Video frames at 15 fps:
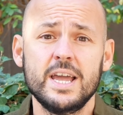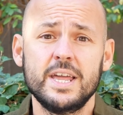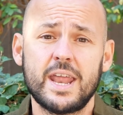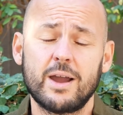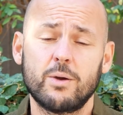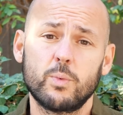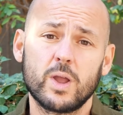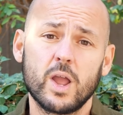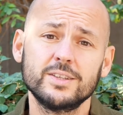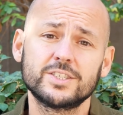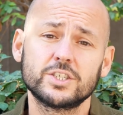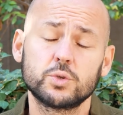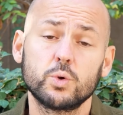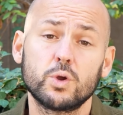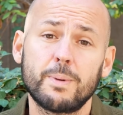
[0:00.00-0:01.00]
Now, we're going
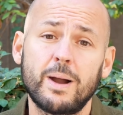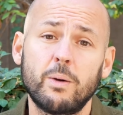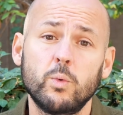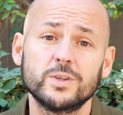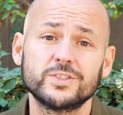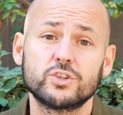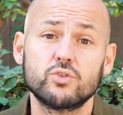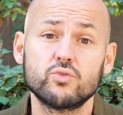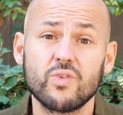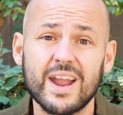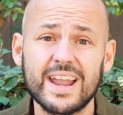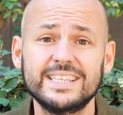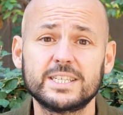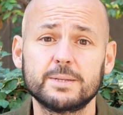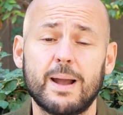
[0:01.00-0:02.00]
to talk about what's
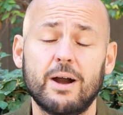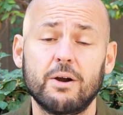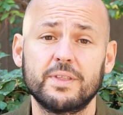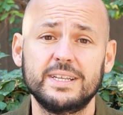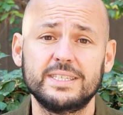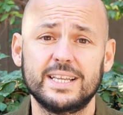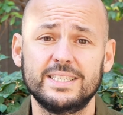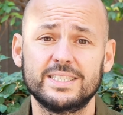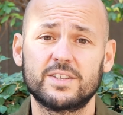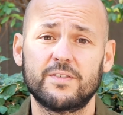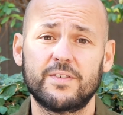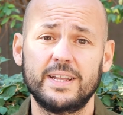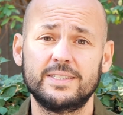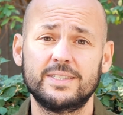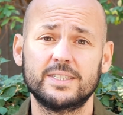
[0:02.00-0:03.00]
great about these
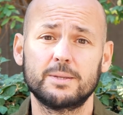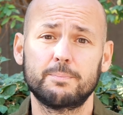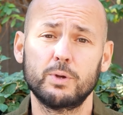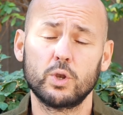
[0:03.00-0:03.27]
interfaces,